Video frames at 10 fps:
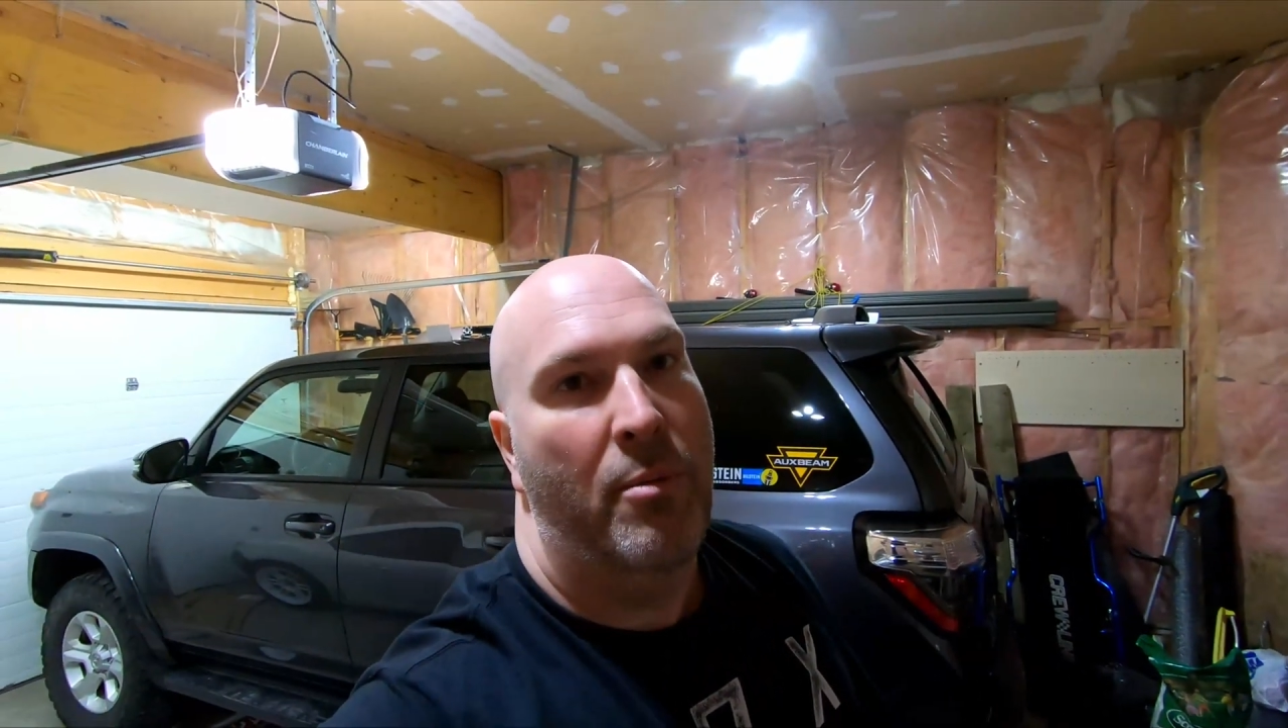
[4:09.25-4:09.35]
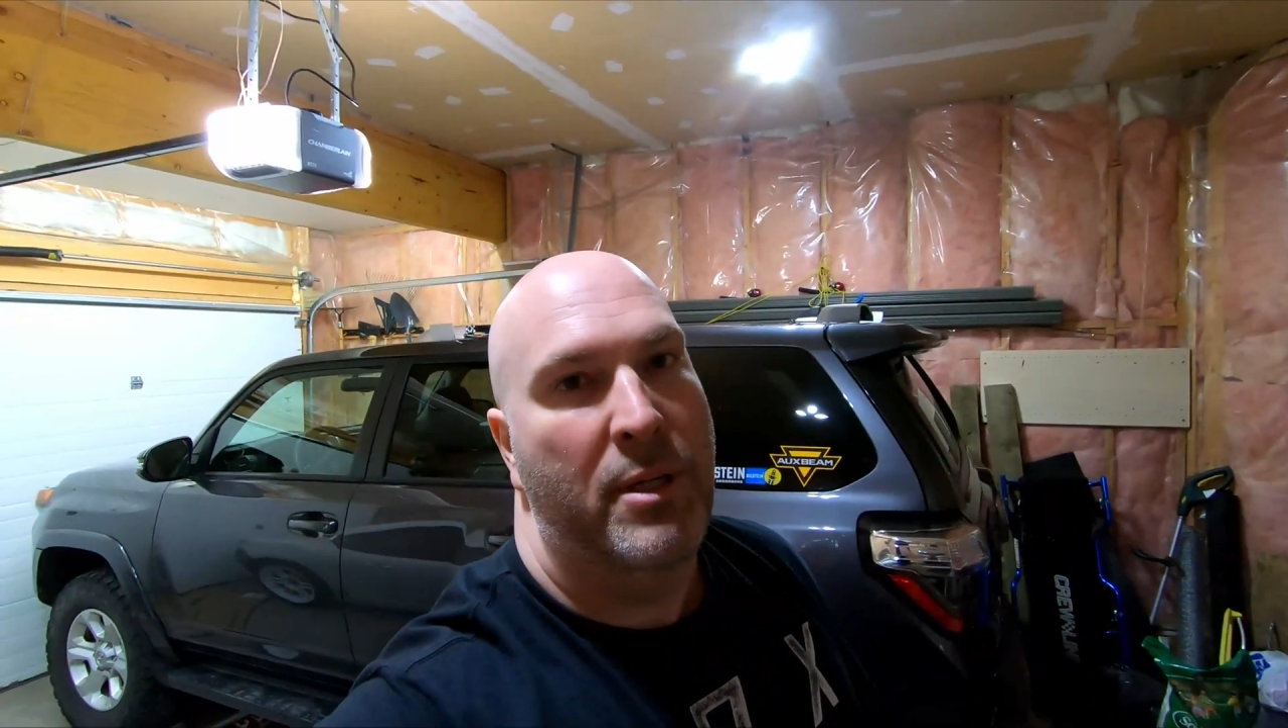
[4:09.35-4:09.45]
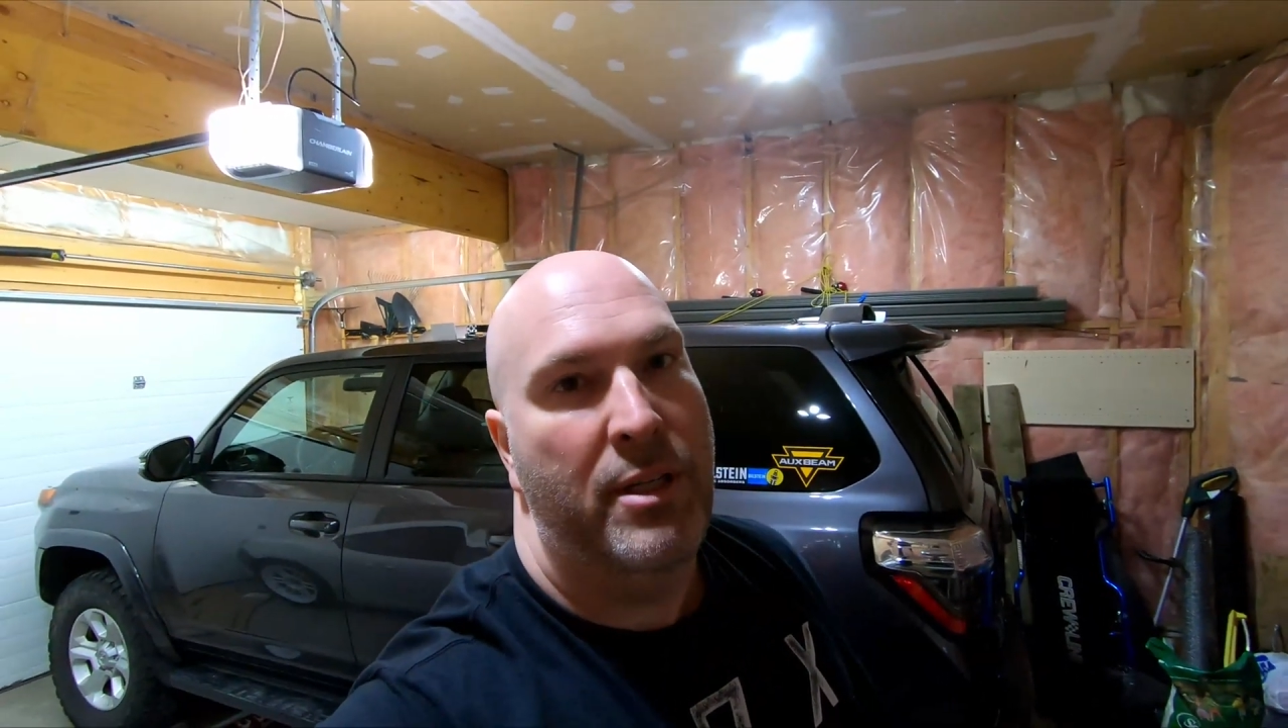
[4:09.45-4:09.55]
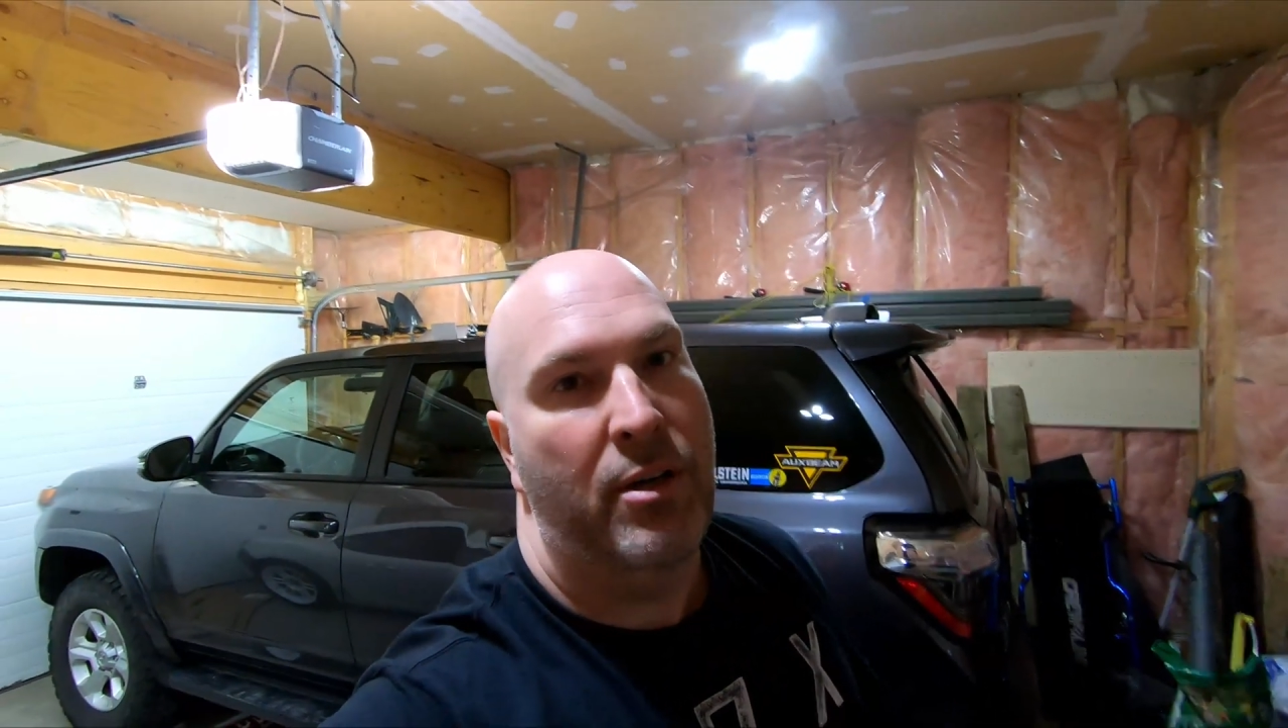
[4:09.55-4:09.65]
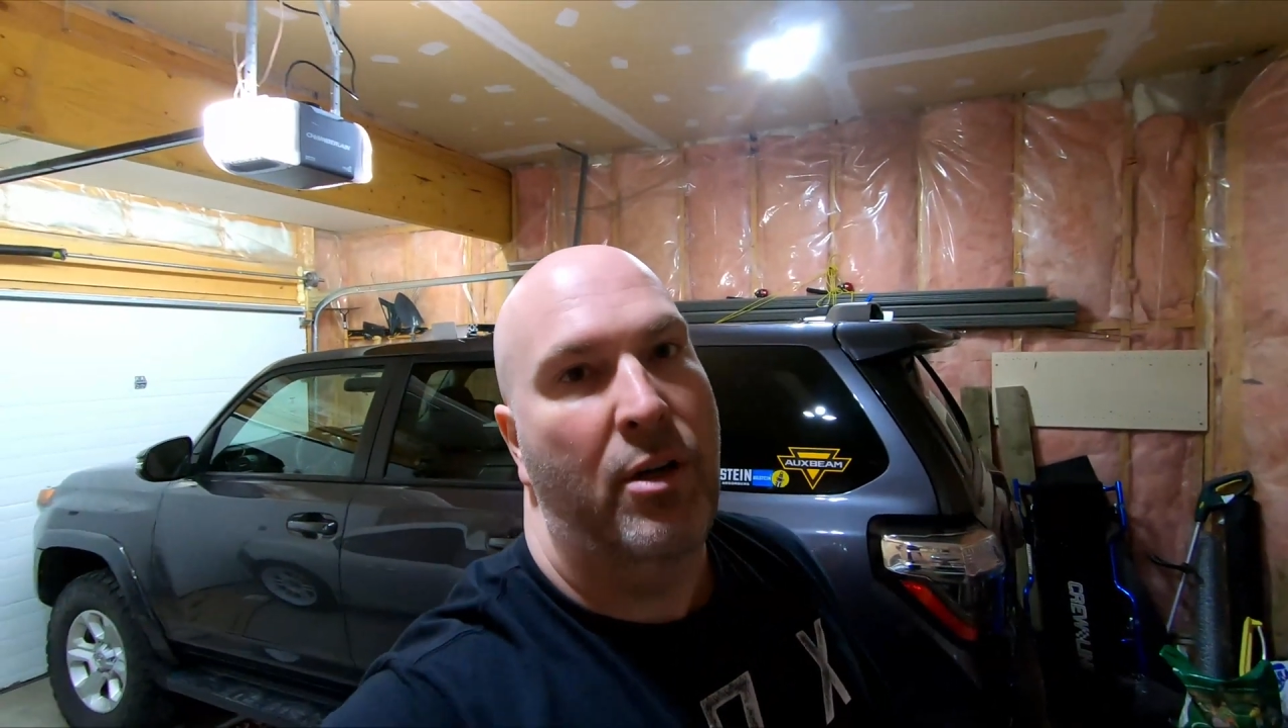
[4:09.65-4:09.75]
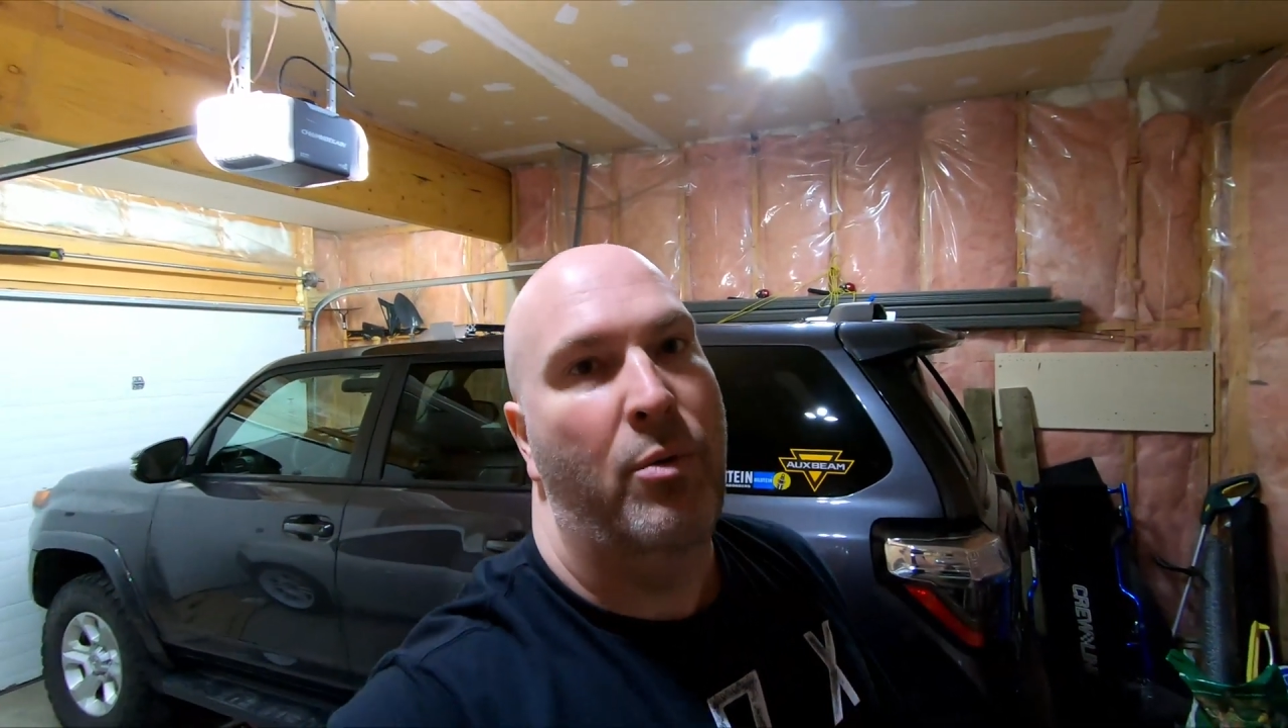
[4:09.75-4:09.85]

material